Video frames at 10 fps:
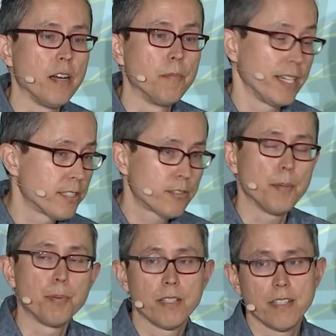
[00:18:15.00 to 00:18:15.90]
like
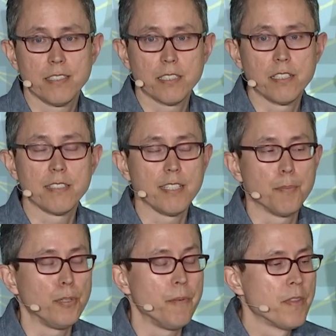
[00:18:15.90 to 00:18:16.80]
Stripe as a good
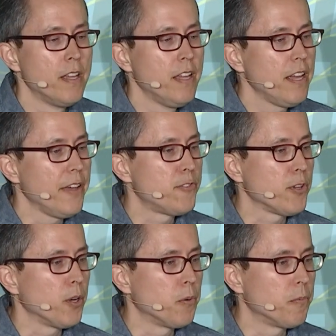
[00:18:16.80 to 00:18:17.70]
example. And
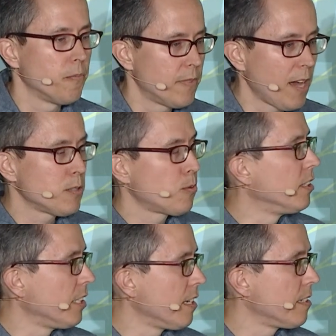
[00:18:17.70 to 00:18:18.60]
so that was where the
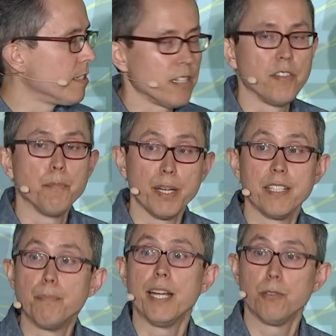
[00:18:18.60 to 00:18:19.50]
genesis of
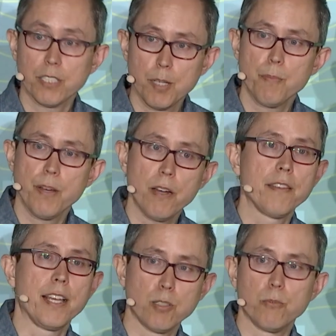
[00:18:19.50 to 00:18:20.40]
embedded payroll came about.
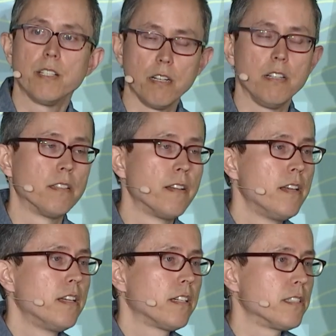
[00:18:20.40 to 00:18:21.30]
That's what we call
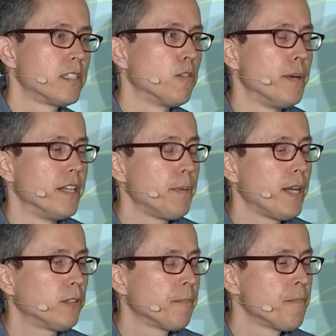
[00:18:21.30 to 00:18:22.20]
Gusto Embedded
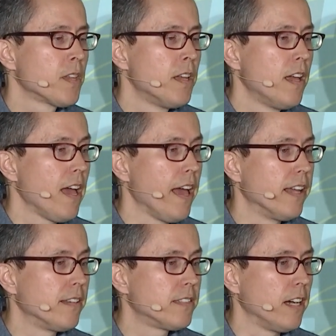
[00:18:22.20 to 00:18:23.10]
Payroll.
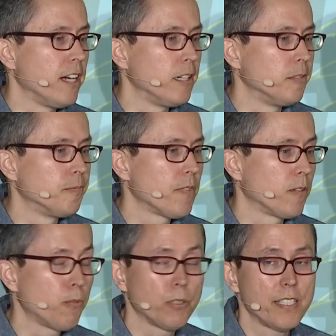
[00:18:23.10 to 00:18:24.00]
And
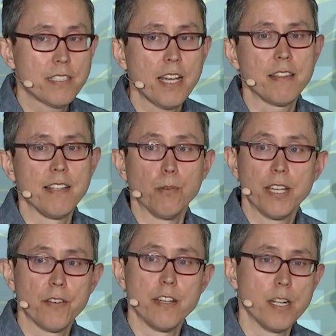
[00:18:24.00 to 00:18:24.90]
we're really excited there. We
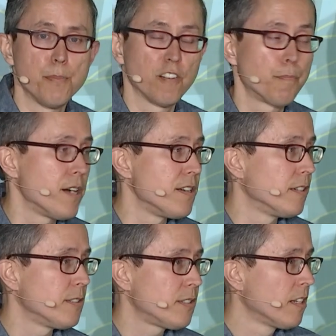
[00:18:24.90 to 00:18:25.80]
have a number of
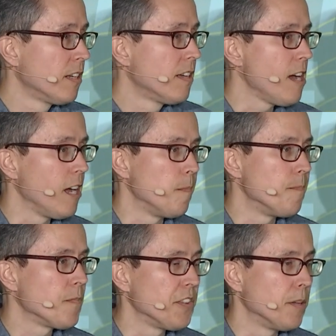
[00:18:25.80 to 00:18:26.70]
partners.
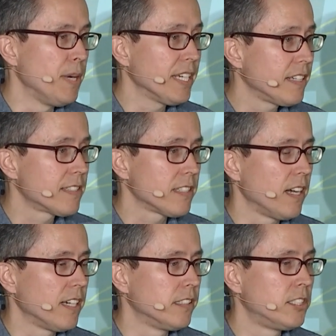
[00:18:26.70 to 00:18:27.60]
On the banking
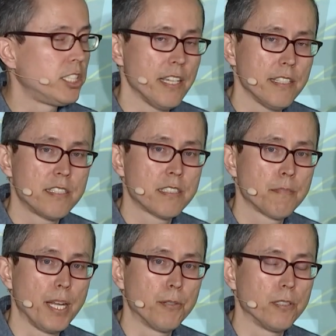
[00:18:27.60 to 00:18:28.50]
side, Chase
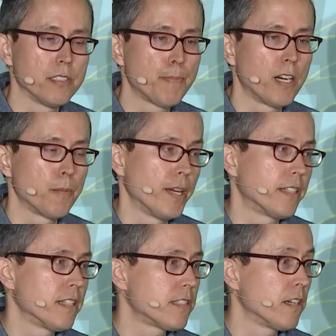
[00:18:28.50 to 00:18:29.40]
Payroll is powered by
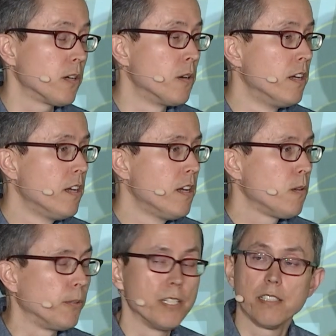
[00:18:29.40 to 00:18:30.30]
Gusto.
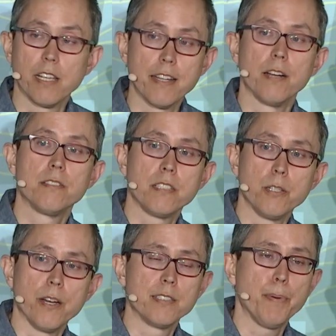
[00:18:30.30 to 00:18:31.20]
We recently announced
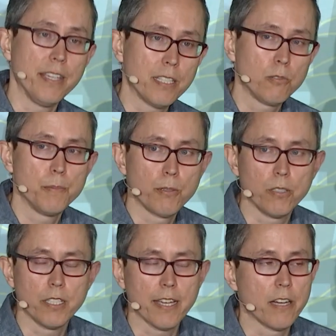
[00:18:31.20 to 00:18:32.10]
US Bank will be
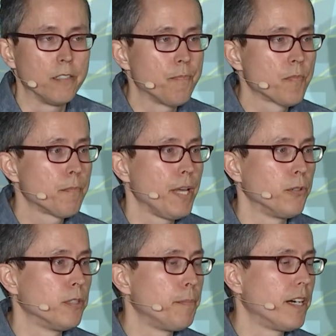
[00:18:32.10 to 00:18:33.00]
rolling out
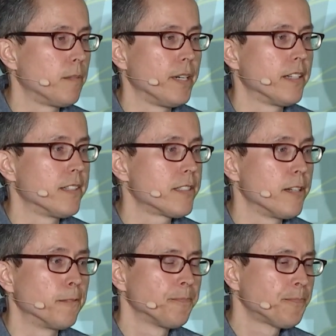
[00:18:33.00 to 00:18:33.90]
payroll powered by
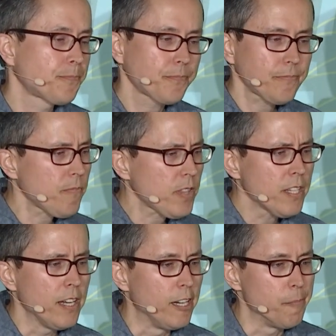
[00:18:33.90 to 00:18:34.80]
Gusto.
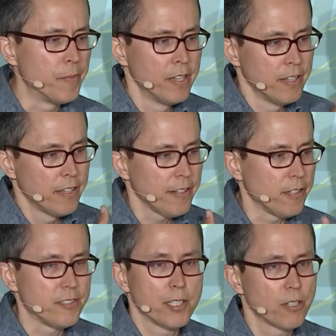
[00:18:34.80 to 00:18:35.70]

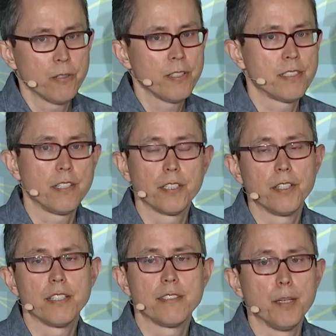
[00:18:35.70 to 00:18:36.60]
Xero is another
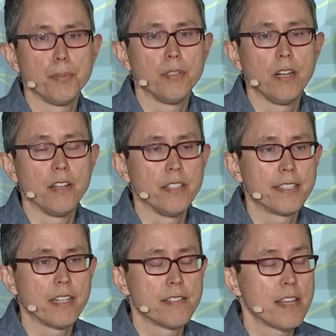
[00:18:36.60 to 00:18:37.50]
good example on the
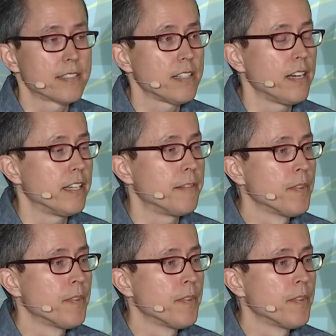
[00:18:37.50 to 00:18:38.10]
account tech side.